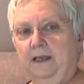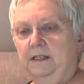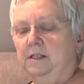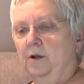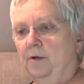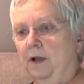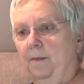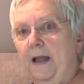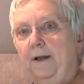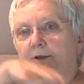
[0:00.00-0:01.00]
And so
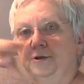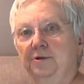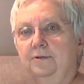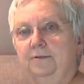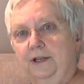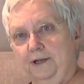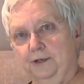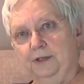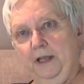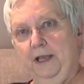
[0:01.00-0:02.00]
about two
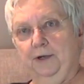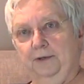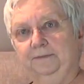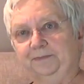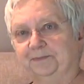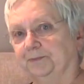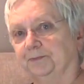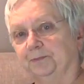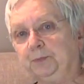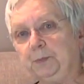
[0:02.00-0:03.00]
years later,
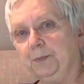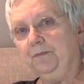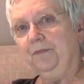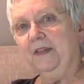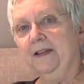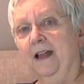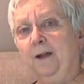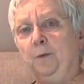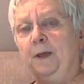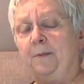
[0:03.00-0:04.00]

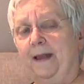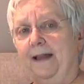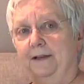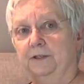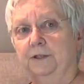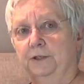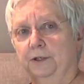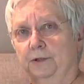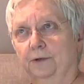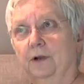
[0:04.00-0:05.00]
I went back to
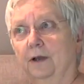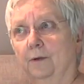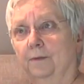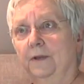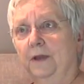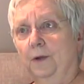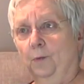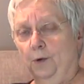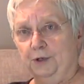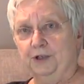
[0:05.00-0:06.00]
do a
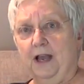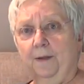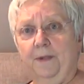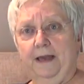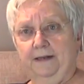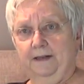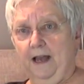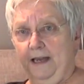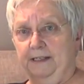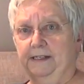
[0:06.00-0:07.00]
workshop at
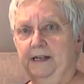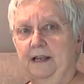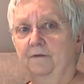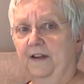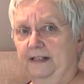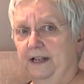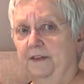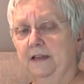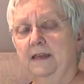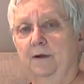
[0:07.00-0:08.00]
Odyssey. In fact, I
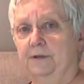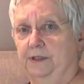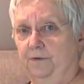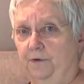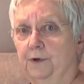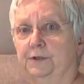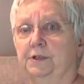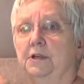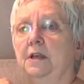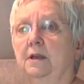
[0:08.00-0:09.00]
think that was the
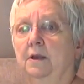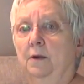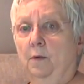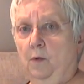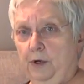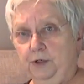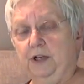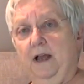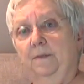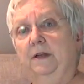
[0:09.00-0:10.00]
first
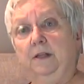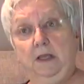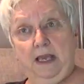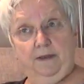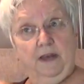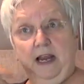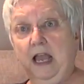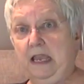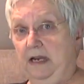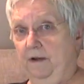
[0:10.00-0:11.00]
workshop in clay that
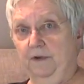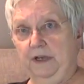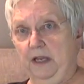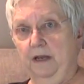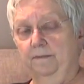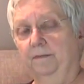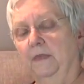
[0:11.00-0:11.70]
I had ever done.